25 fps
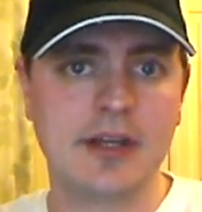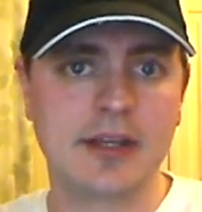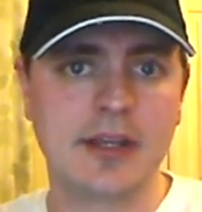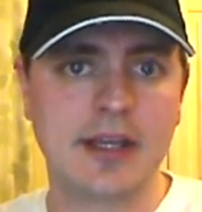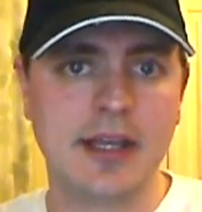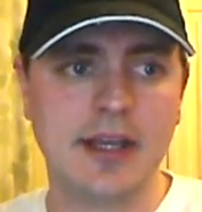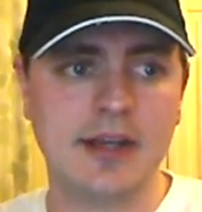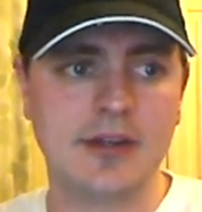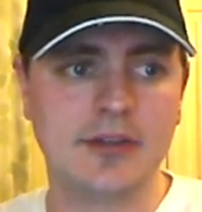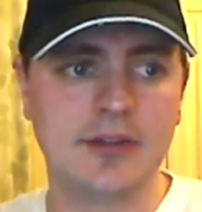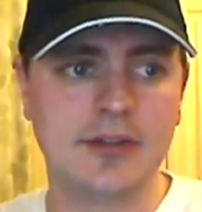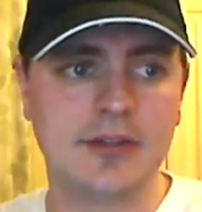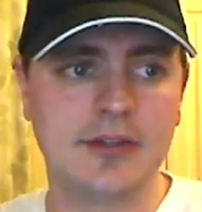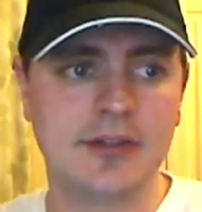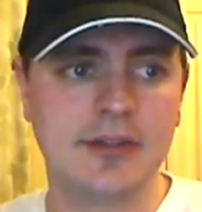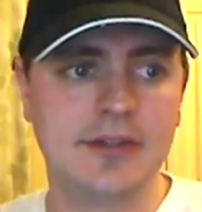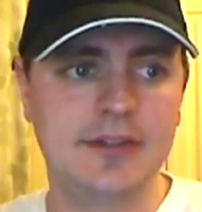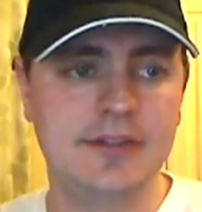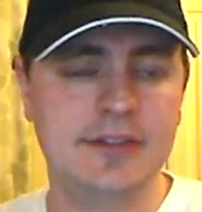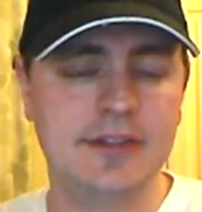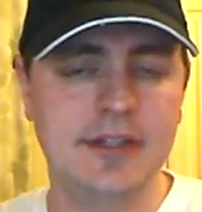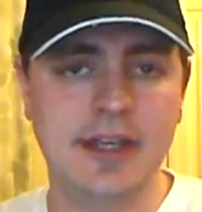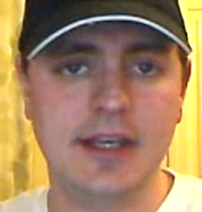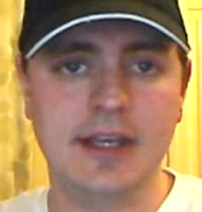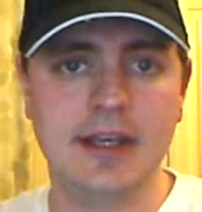kill
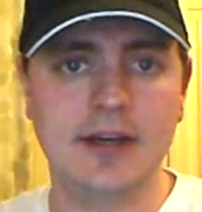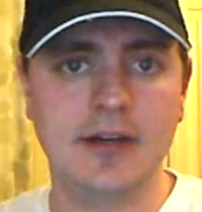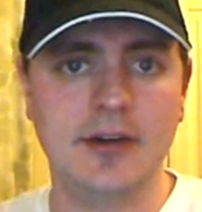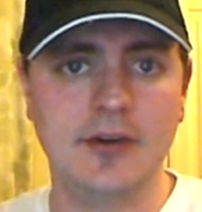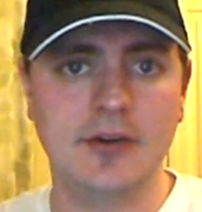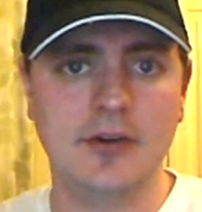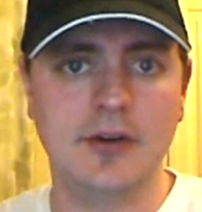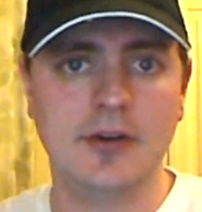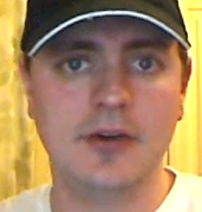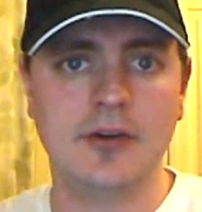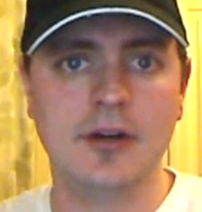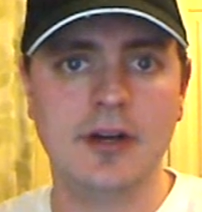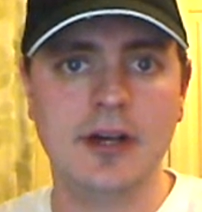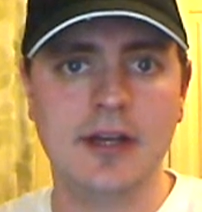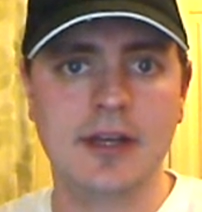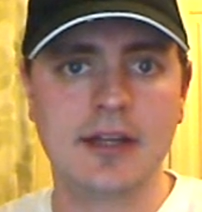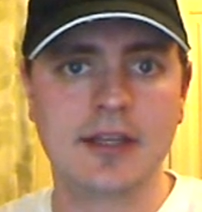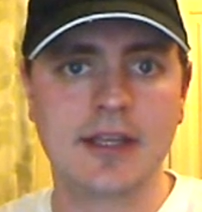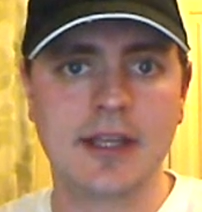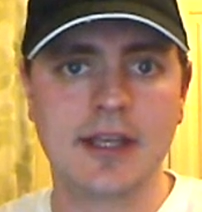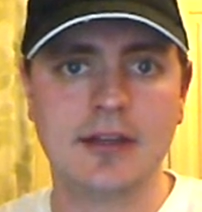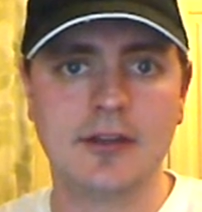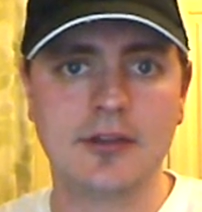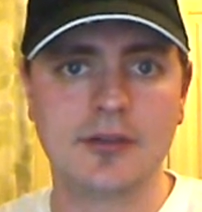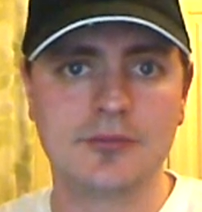deer or
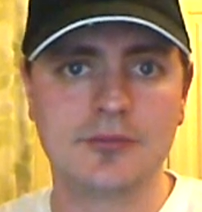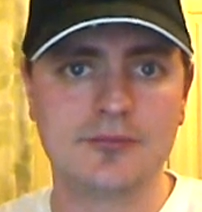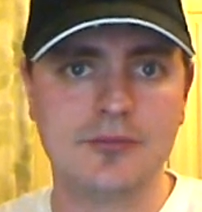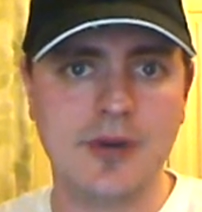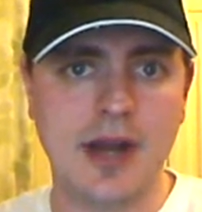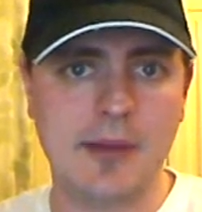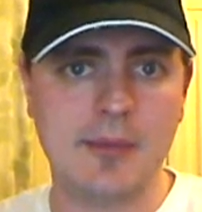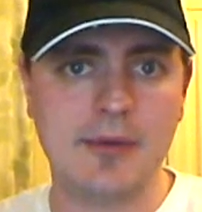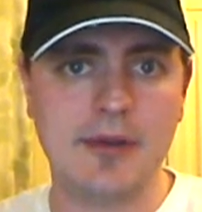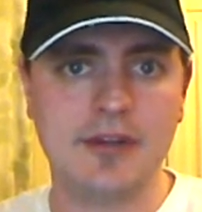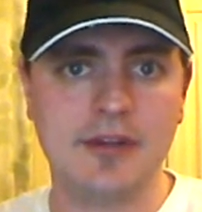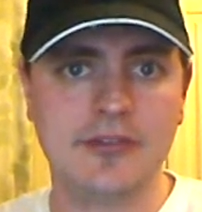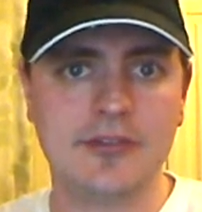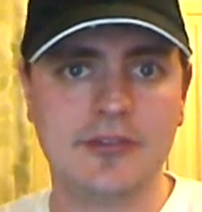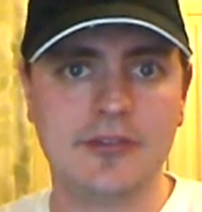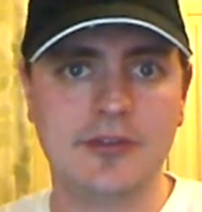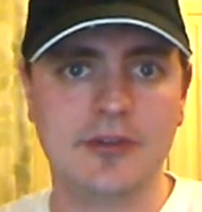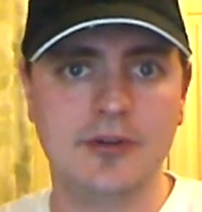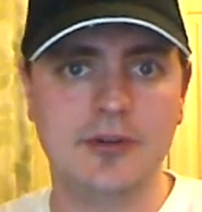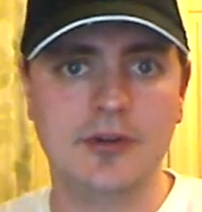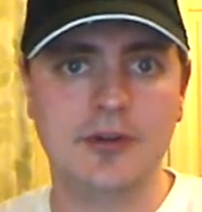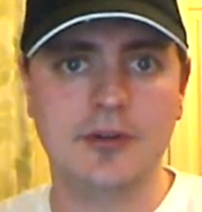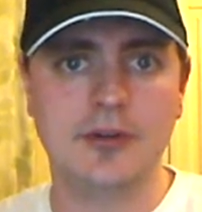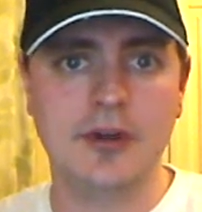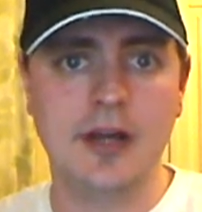kill rabbits
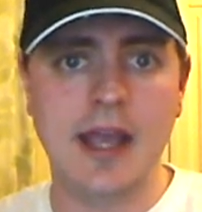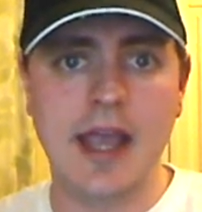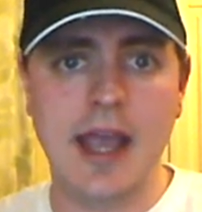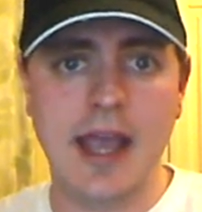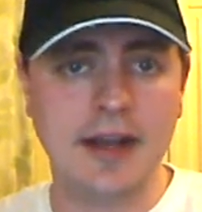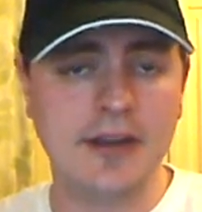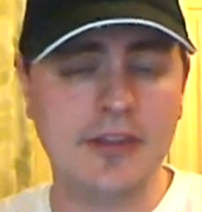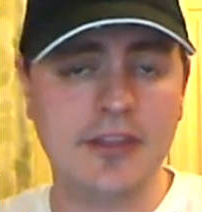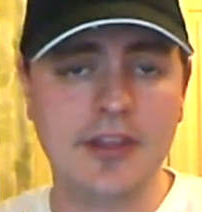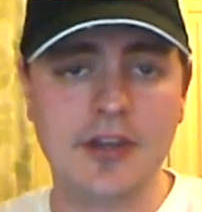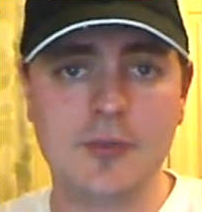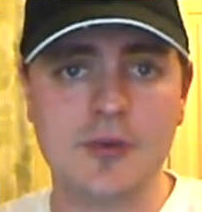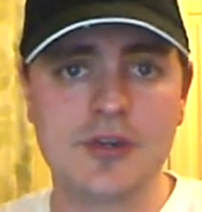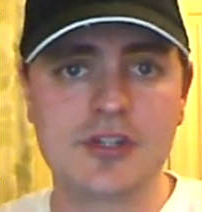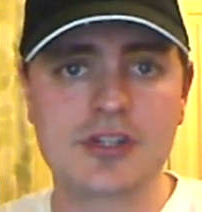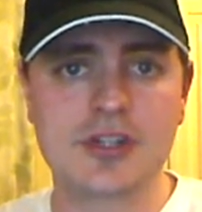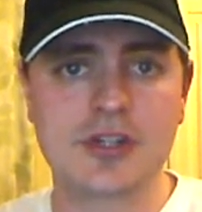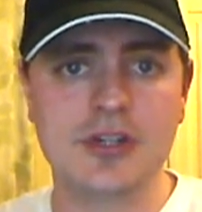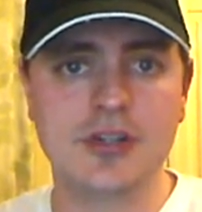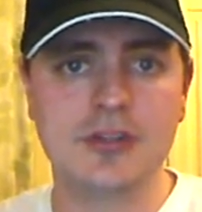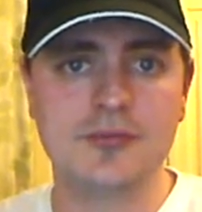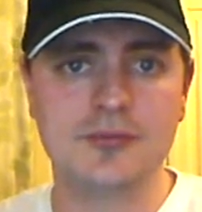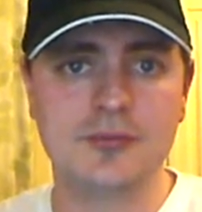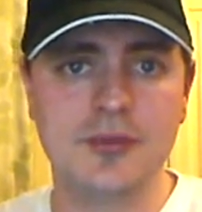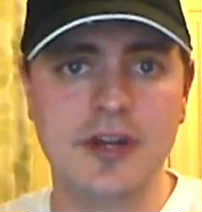or anything which
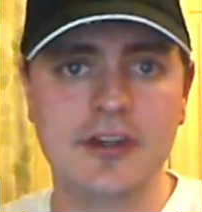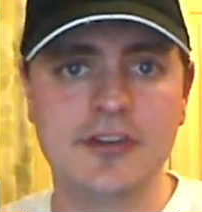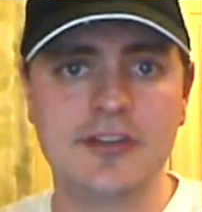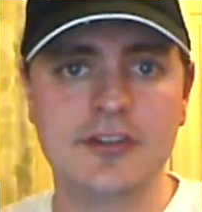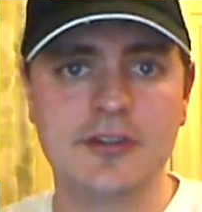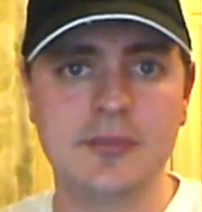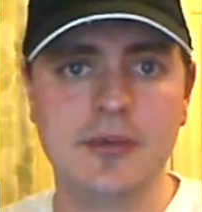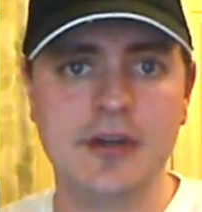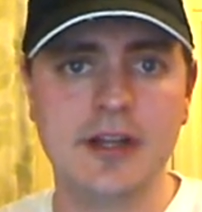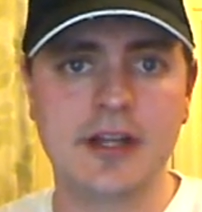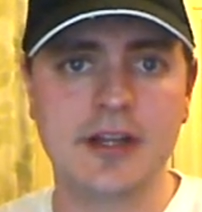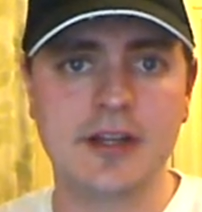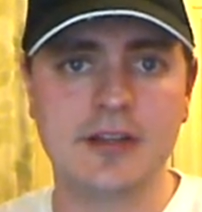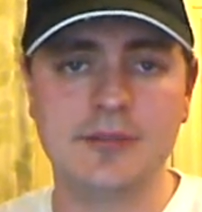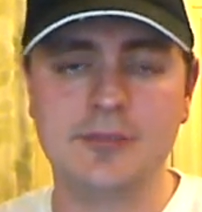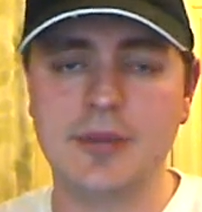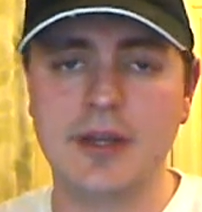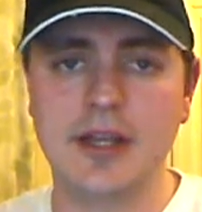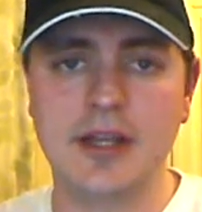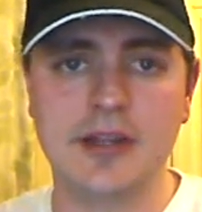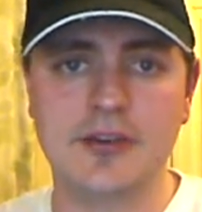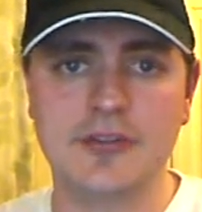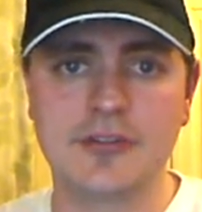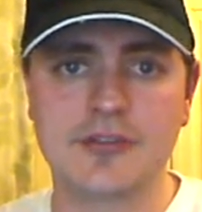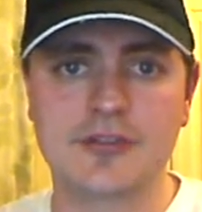could reasonably can
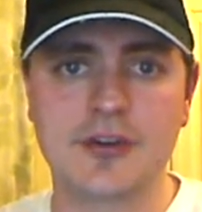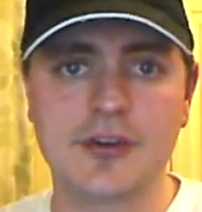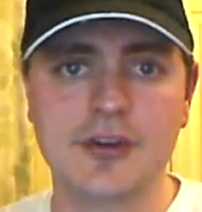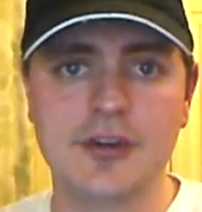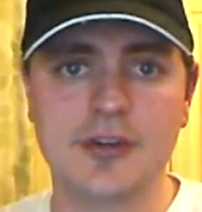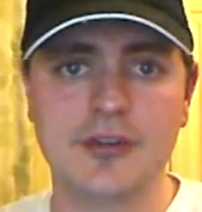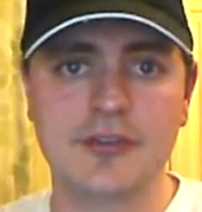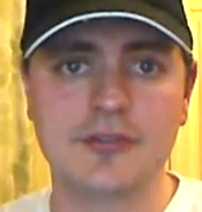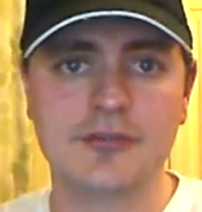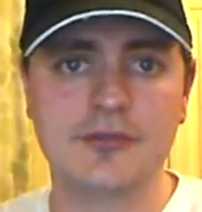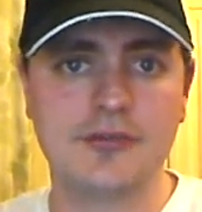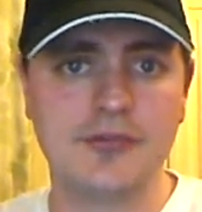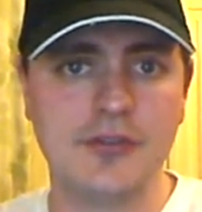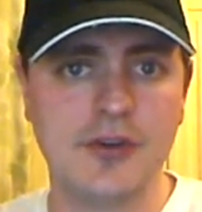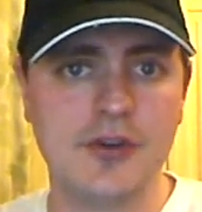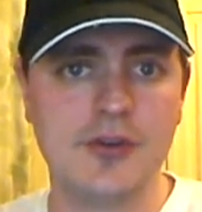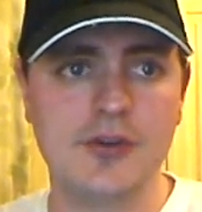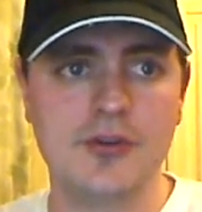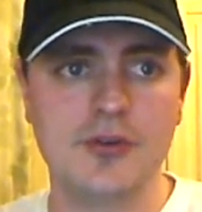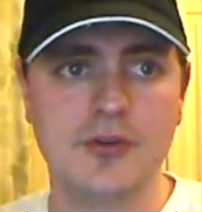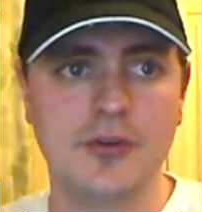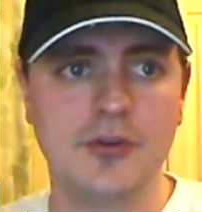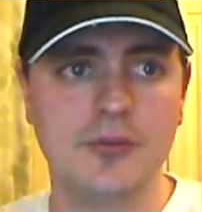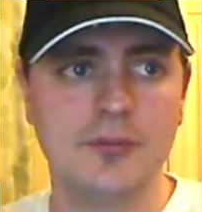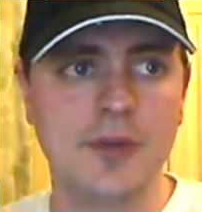be construed as
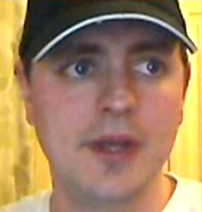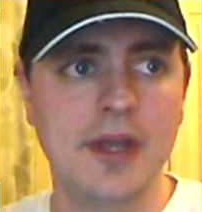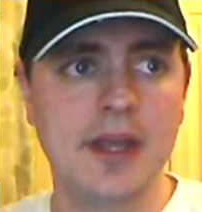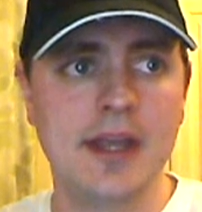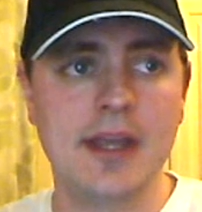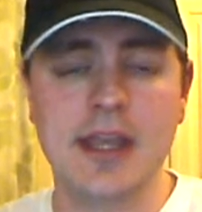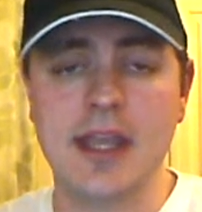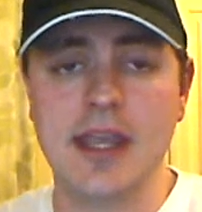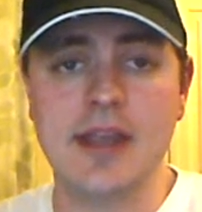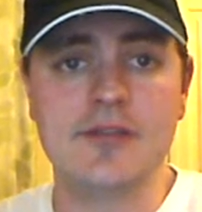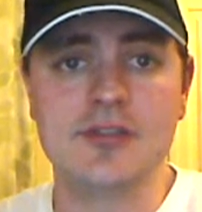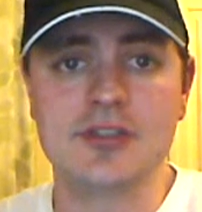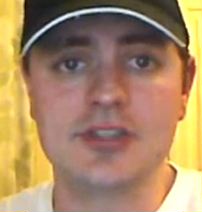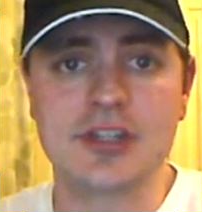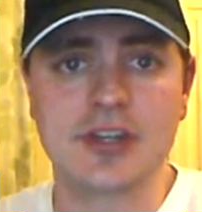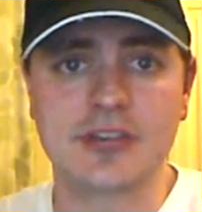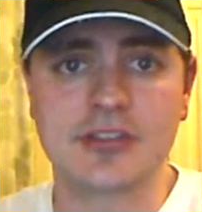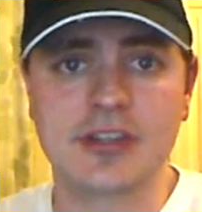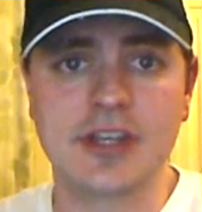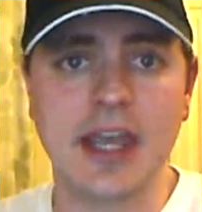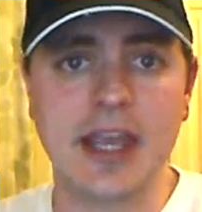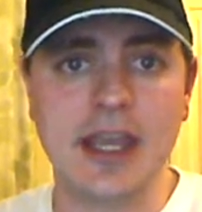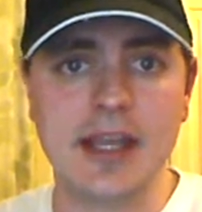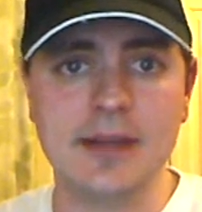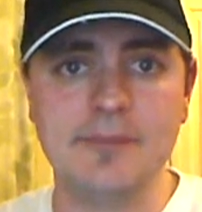food or even
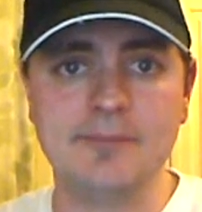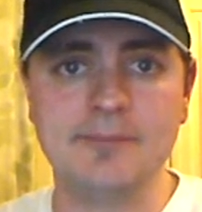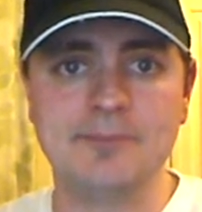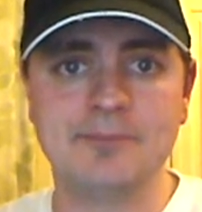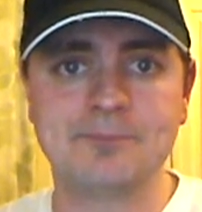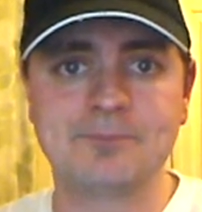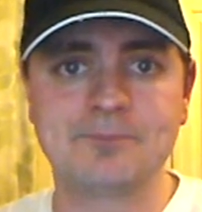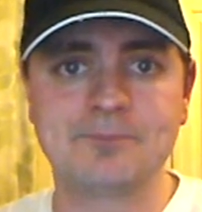just game.